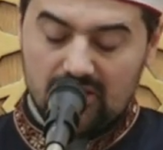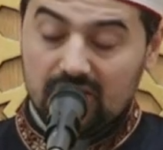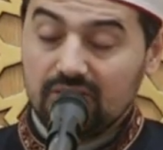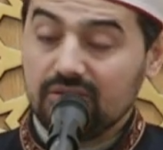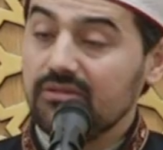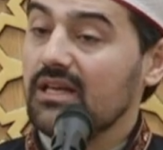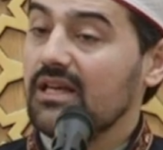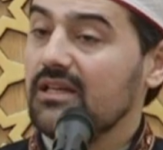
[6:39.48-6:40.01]

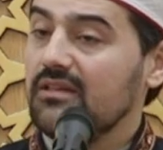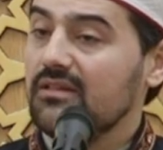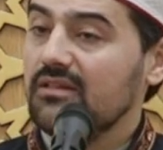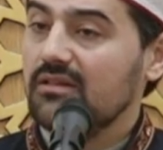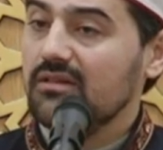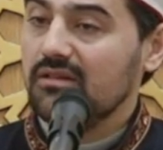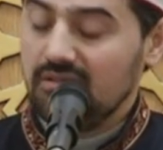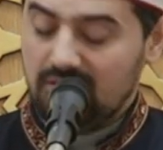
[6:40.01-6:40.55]
Today
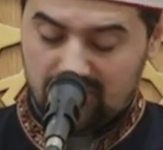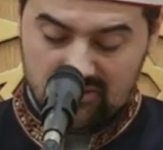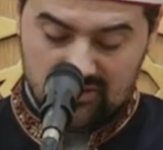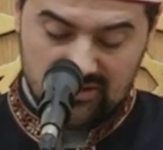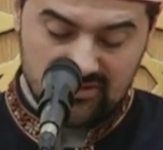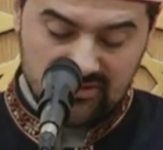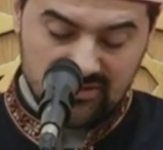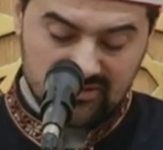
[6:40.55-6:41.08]

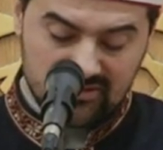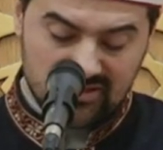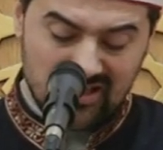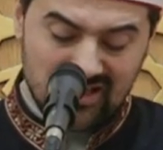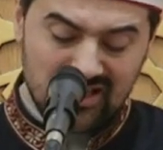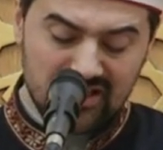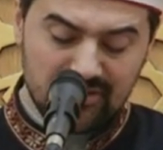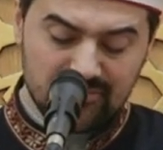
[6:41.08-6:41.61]
is the
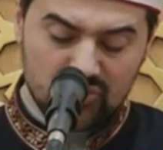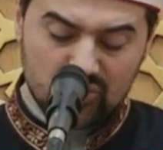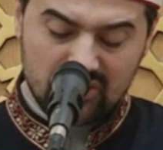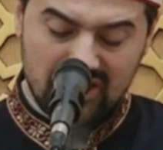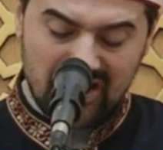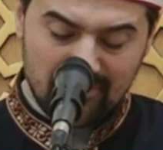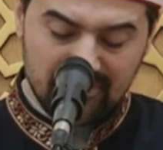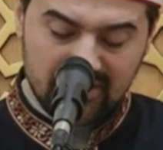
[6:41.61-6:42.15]
time to
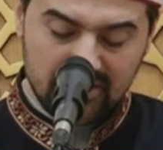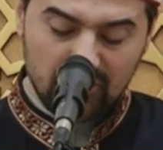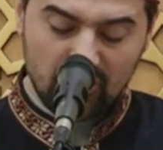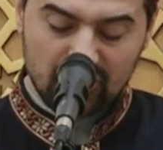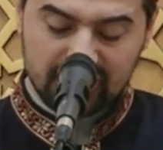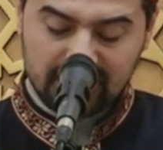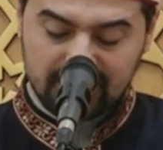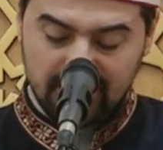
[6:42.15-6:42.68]
come
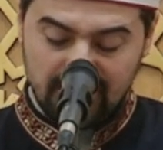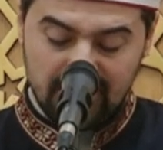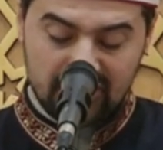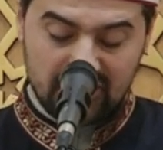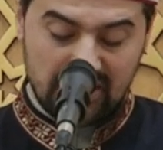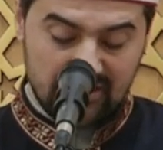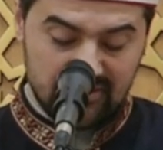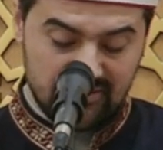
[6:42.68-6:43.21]
close to
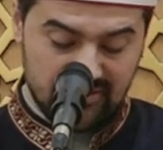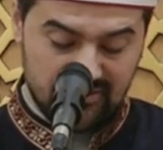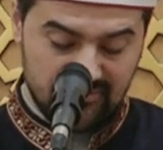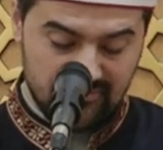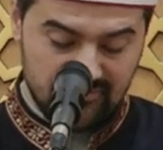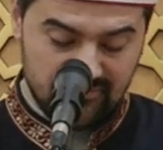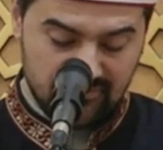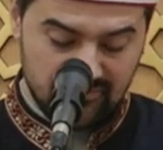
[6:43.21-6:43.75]
each other,
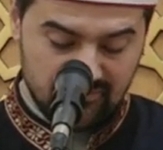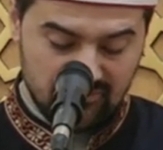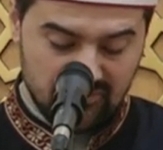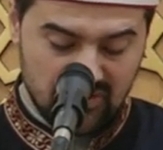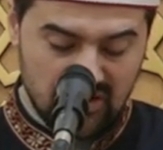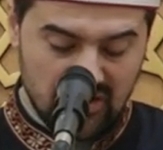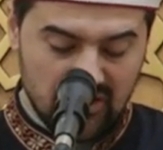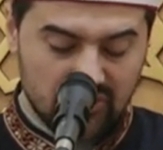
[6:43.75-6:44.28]

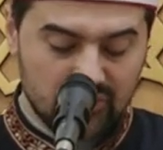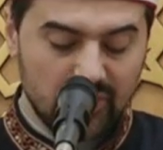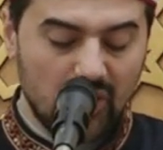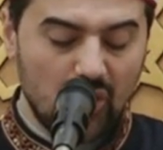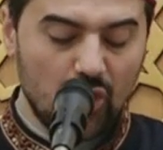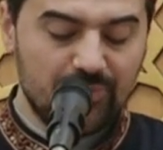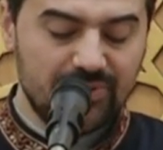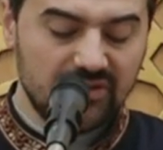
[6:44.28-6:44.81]
to
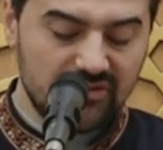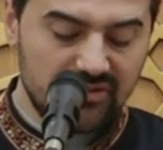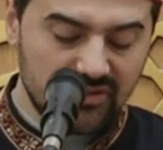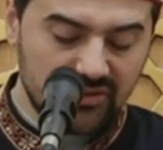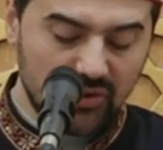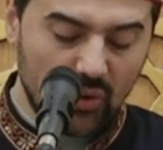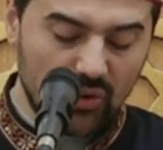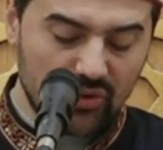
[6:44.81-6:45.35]
open the
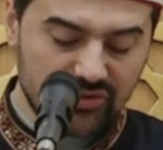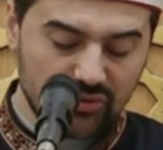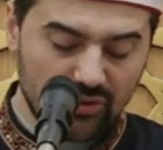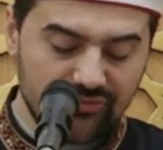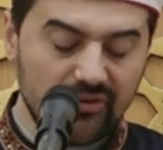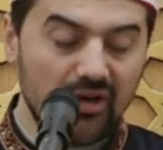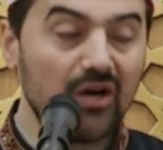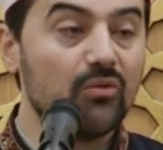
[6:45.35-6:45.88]
doors
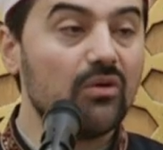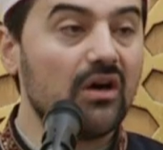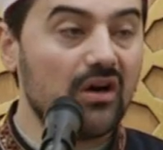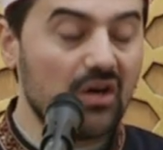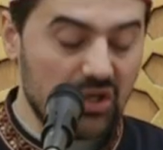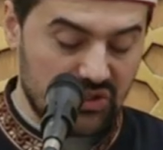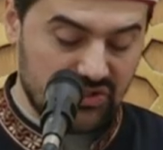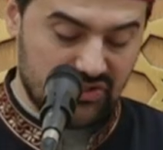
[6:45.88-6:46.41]
of our
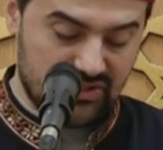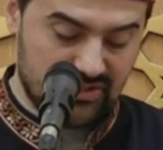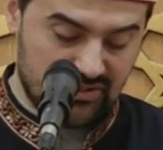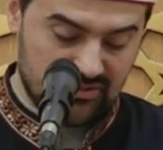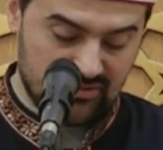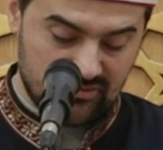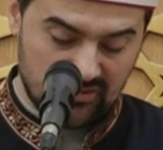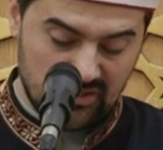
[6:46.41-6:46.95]

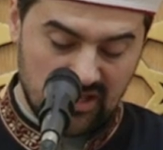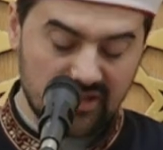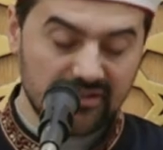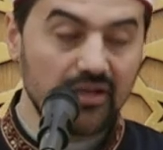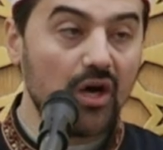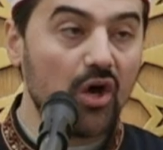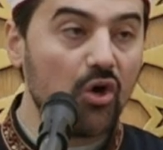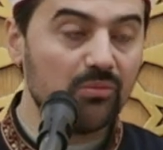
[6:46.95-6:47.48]
hearts and
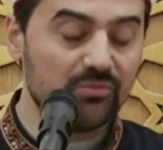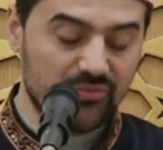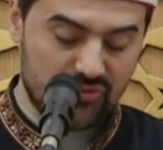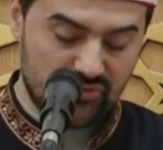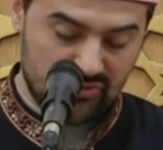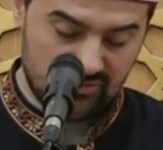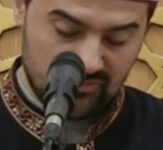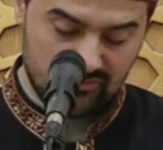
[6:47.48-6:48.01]

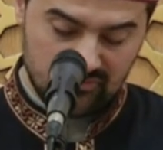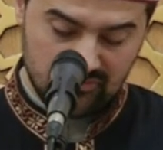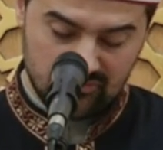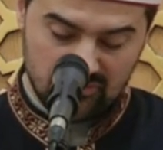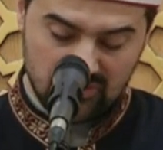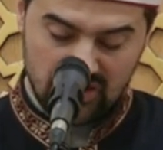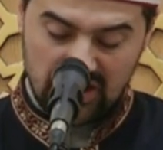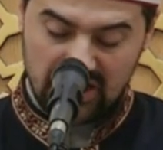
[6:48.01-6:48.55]
homes,
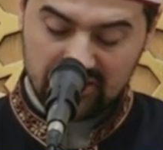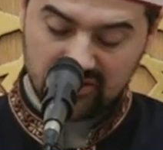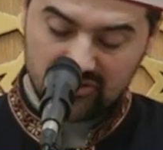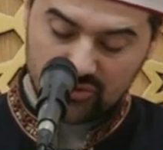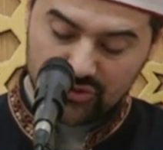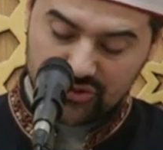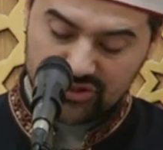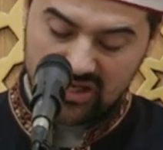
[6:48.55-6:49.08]
and
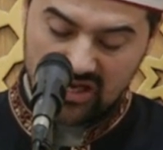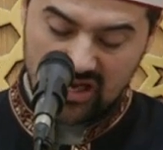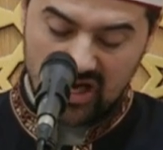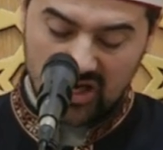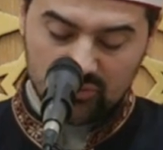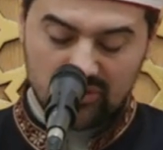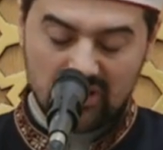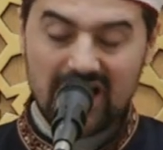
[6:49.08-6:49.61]
to share
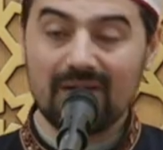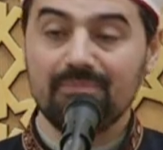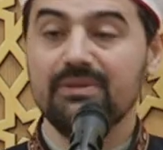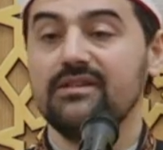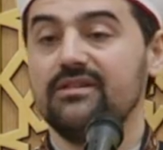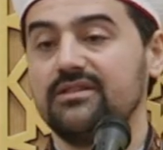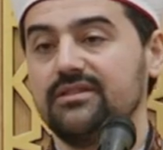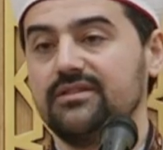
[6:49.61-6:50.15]
our
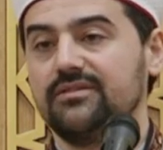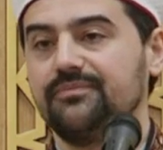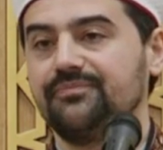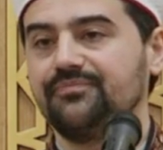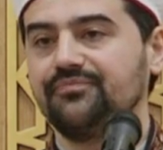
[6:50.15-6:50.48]
happiness.